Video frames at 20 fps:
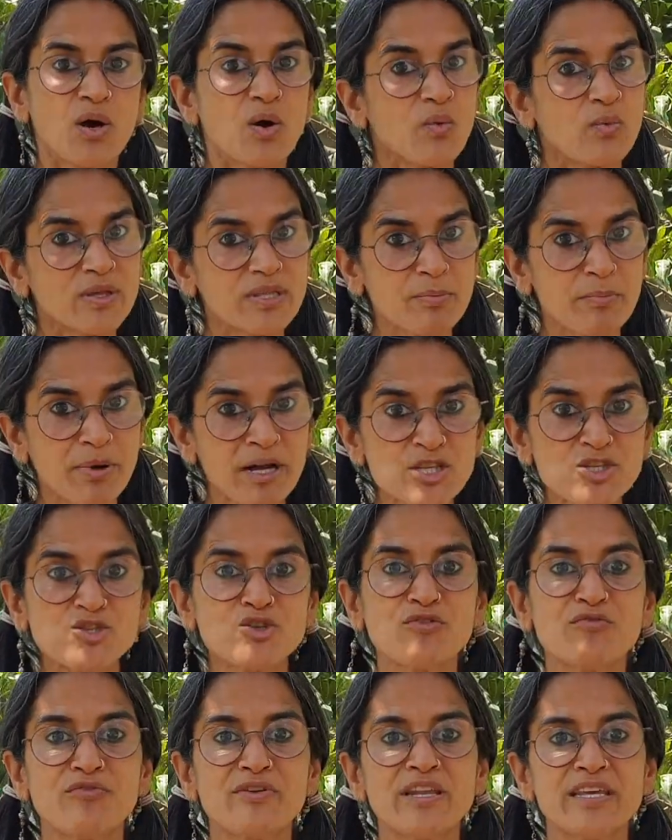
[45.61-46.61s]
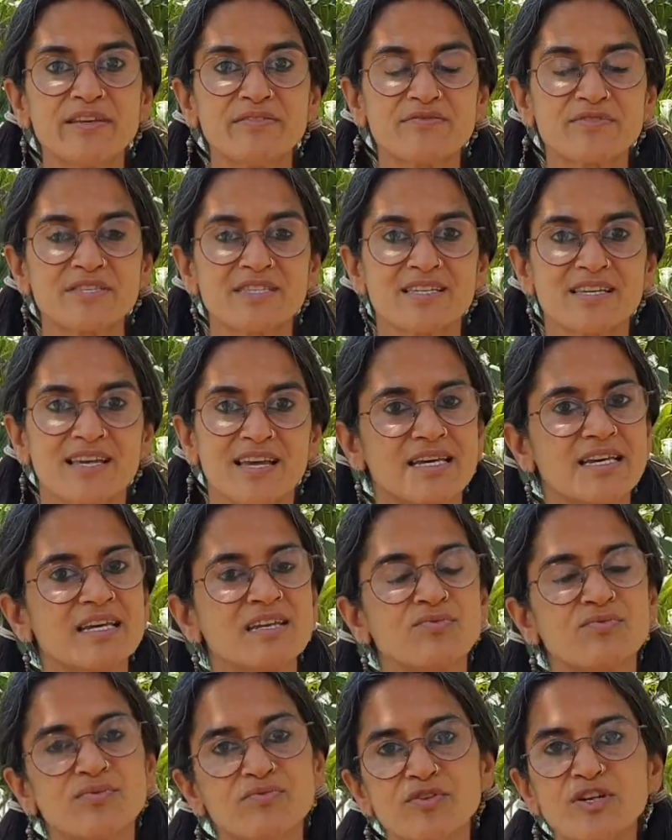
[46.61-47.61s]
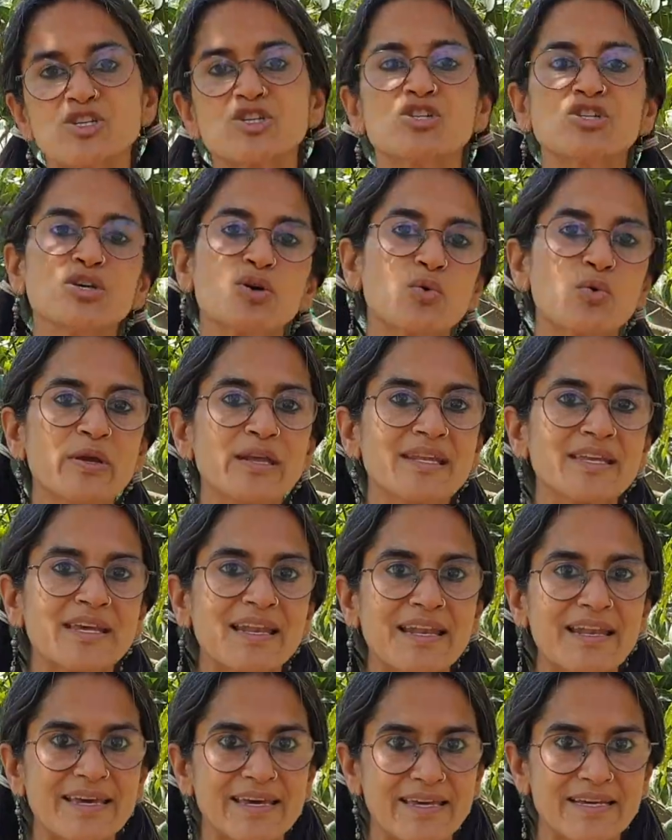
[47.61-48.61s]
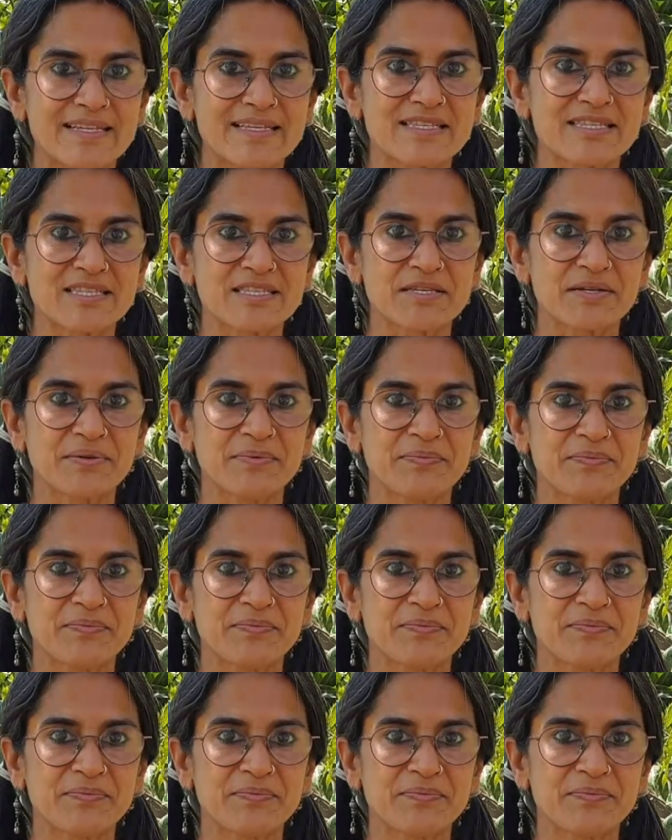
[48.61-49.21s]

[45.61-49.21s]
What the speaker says: with a bunch of leaves in which the queen can lay eggs.